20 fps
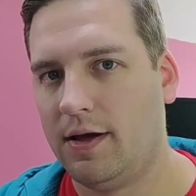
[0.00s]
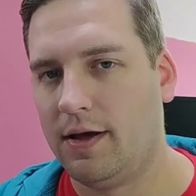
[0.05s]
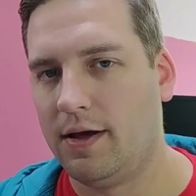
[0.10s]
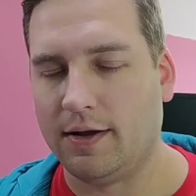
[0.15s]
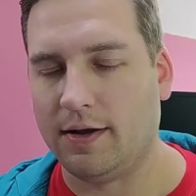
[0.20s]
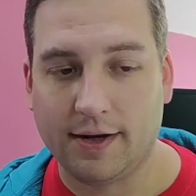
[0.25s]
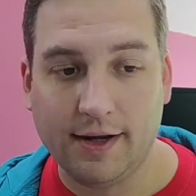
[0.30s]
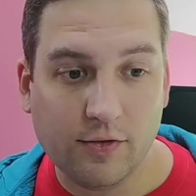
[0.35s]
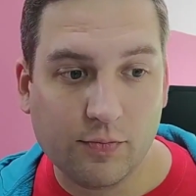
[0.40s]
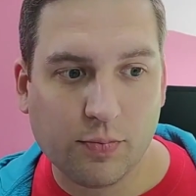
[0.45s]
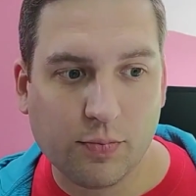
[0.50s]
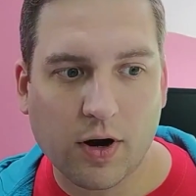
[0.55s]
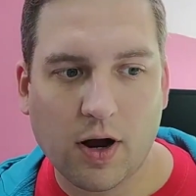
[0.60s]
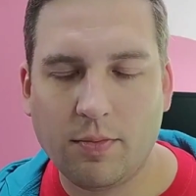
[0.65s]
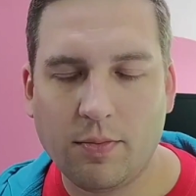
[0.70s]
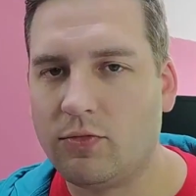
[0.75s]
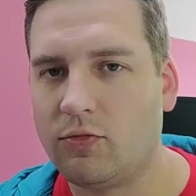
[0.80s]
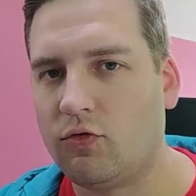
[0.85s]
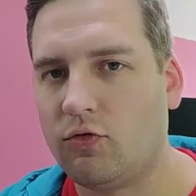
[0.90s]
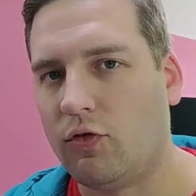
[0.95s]
And these
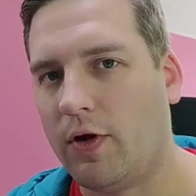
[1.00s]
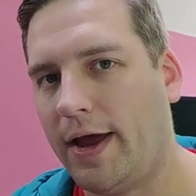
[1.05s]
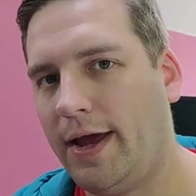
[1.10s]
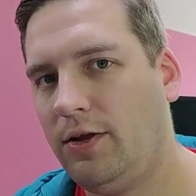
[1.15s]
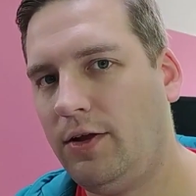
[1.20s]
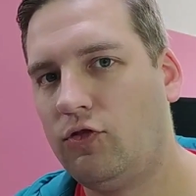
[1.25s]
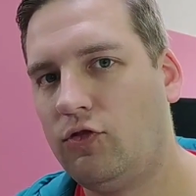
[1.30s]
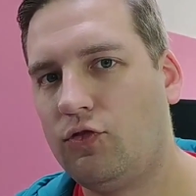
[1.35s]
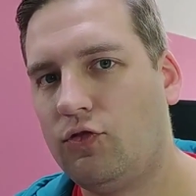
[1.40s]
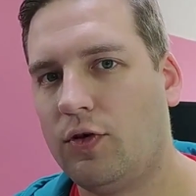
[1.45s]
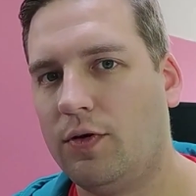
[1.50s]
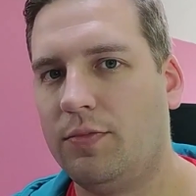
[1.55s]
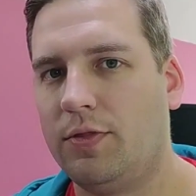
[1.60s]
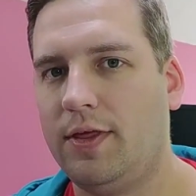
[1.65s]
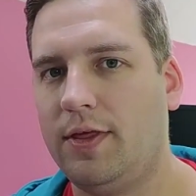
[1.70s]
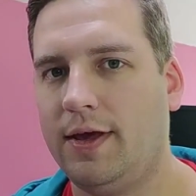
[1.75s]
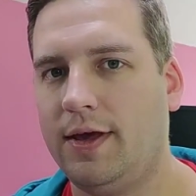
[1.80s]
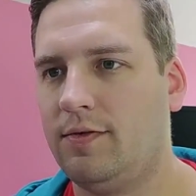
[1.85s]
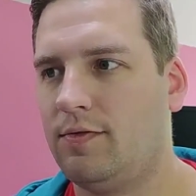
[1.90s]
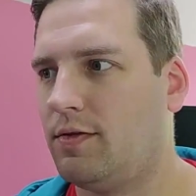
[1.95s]
problems ranged from
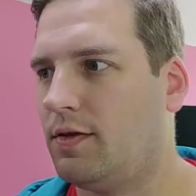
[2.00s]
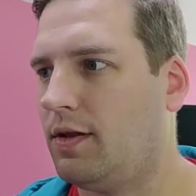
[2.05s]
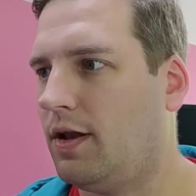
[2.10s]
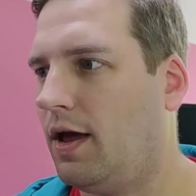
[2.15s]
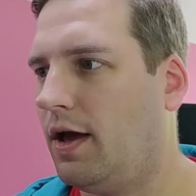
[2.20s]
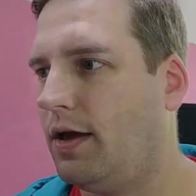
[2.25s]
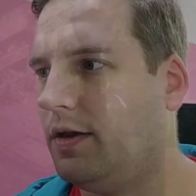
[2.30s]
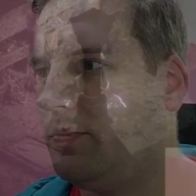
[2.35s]
things like